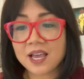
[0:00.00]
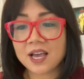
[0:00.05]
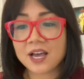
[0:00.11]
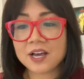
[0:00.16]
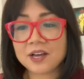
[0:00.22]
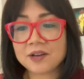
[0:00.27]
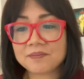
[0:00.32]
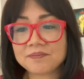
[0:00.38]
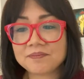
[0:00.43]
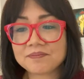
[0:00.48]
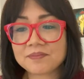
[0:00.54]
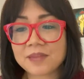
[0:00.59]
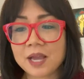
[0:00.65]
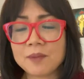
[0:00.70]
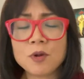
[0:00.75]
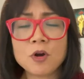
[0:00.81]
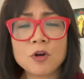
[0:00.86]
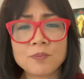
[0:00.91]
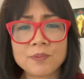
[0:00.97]
um,
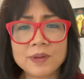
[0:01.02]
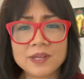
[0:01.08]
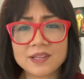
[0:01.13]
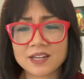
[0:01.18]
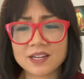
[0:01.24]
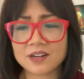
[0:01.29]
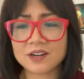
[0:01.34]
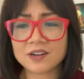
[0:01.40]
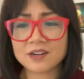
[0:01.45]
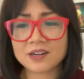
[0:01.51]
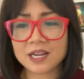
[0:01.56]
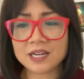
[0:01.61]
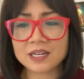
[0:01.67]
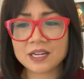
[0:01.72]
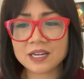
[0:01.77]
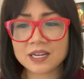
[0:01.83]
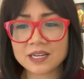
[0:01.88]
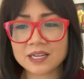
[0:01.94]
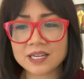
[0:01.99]
I'm hoping that
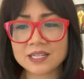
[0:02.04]
Harana